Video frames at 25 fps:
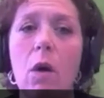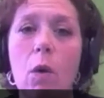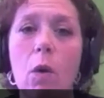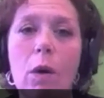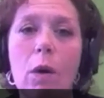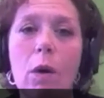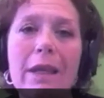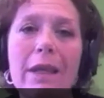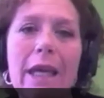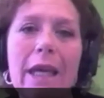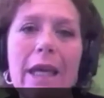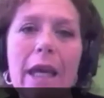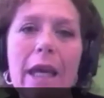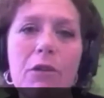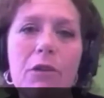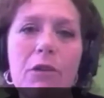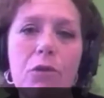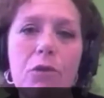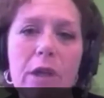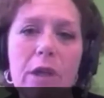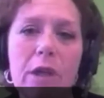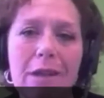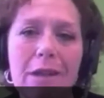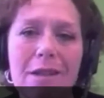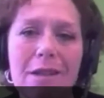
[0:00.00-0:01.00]
or can't
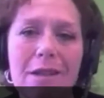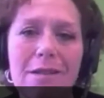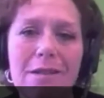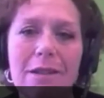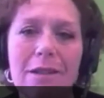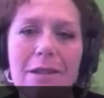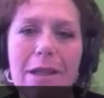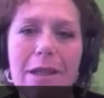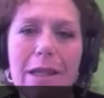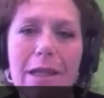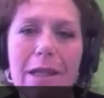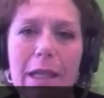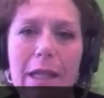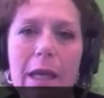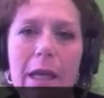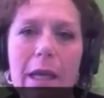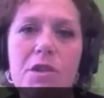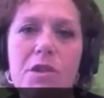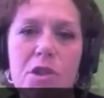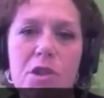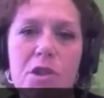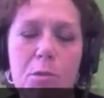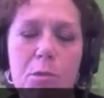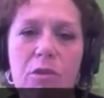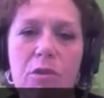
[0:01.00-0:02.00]
realistically get to